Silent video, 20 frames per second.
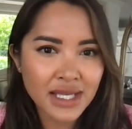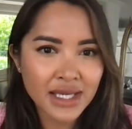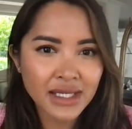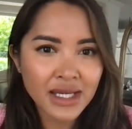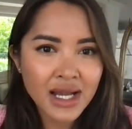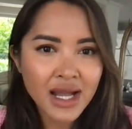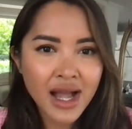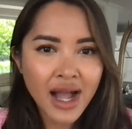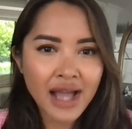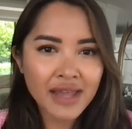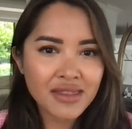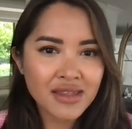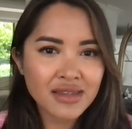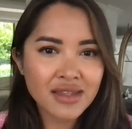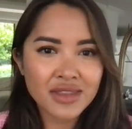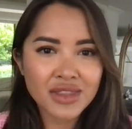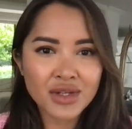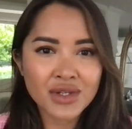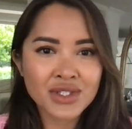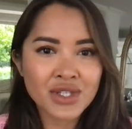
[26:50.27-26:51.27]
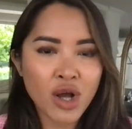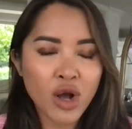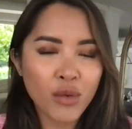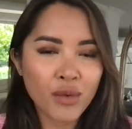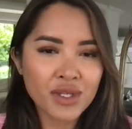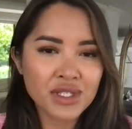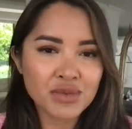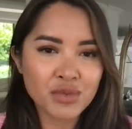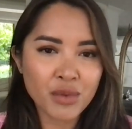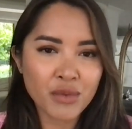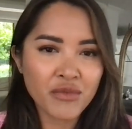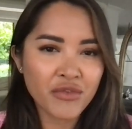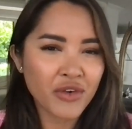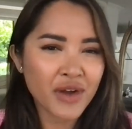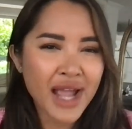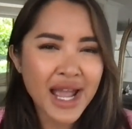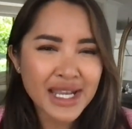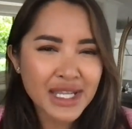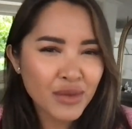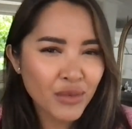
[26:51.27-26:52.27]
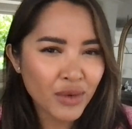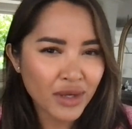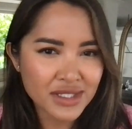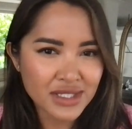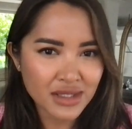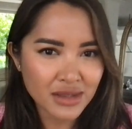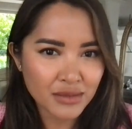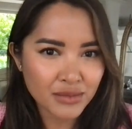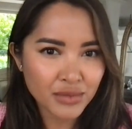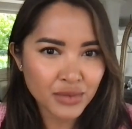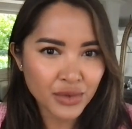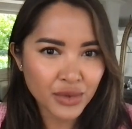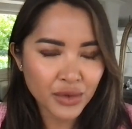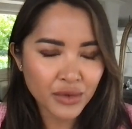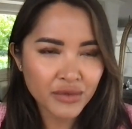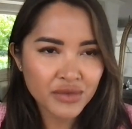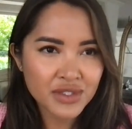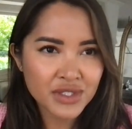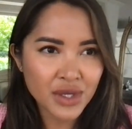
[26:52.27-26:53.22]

Like I think that there's always room for anyone to improve.